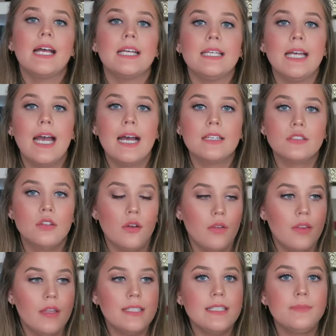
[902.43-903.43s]
Yeah, so
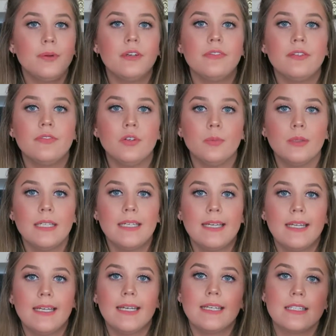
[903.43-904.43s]
this is perfect for
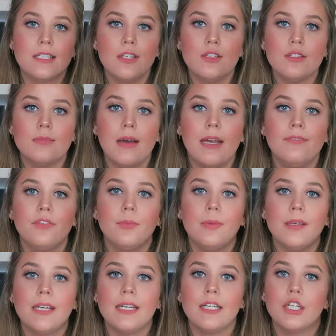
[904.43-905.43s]
blending. Excuse mine for
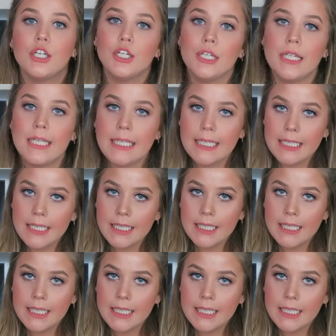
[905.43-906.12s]
being dirty.